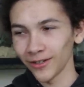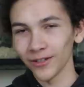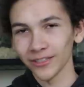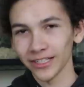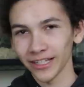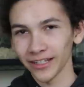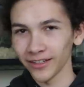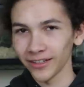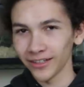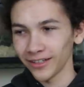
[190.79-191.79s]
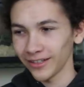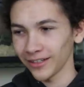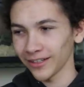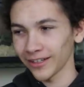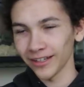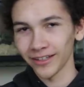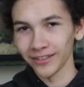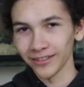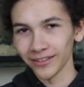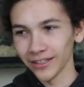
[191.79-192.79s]
all day,
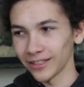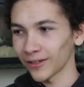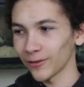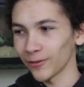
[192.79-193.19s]
and